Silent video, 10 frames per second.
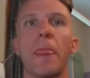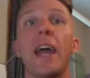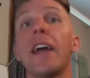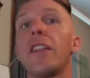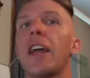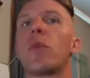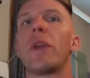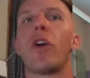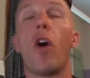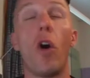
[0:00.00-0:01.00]
And like
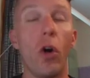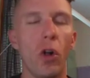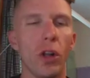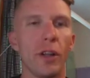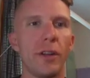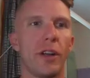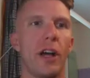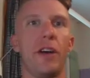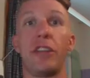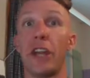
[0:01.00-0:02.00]
with all
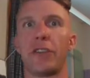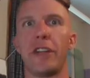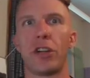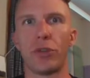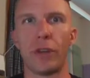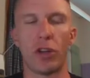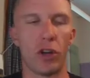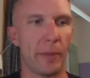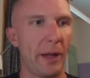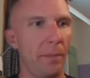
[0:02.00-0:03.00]
of the other vehicles I've
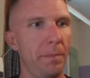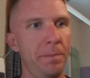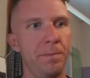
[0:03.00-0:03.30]
talked about,